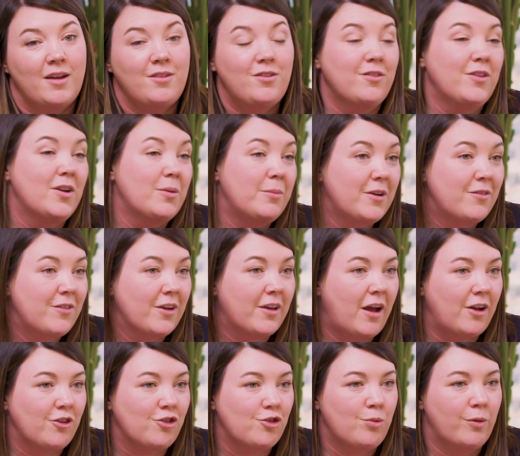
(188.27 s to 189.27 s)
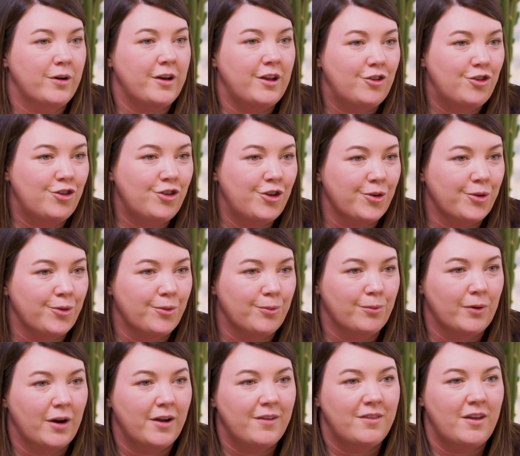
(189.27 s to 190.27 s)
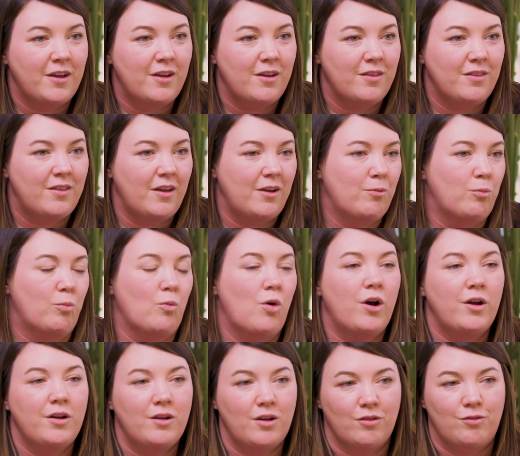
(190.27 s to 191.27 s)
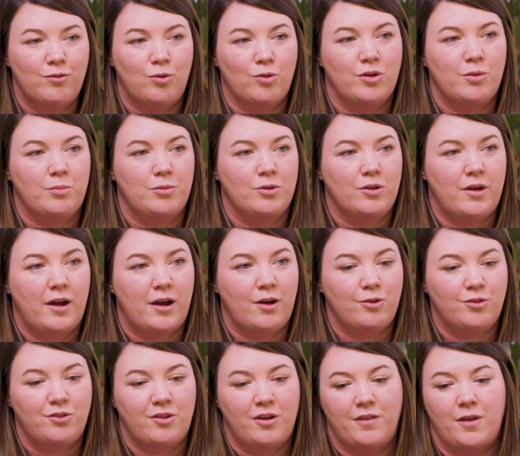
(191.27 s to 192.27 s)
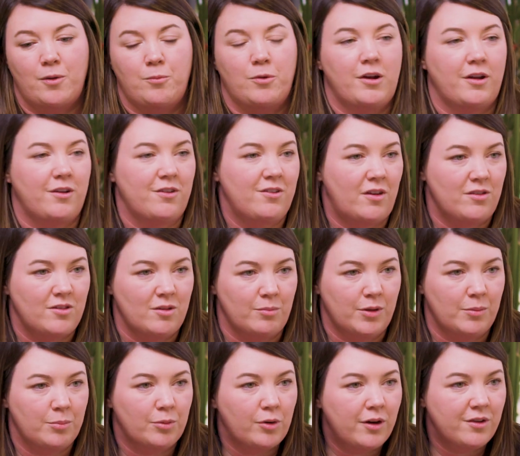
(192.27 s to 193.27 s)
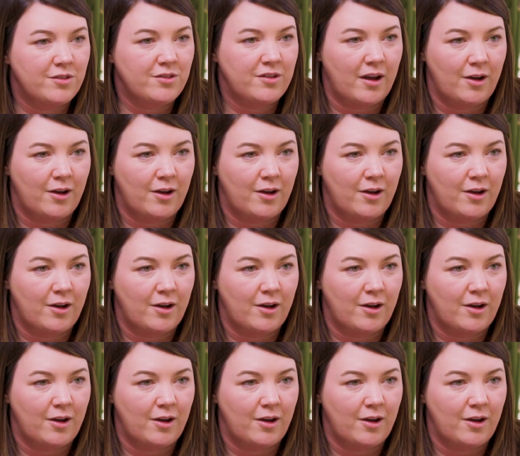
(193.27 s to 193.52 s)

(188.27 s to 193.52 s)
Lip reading: It's a little bit of a catch-22, right? They want affordable housing, they want accessibly priced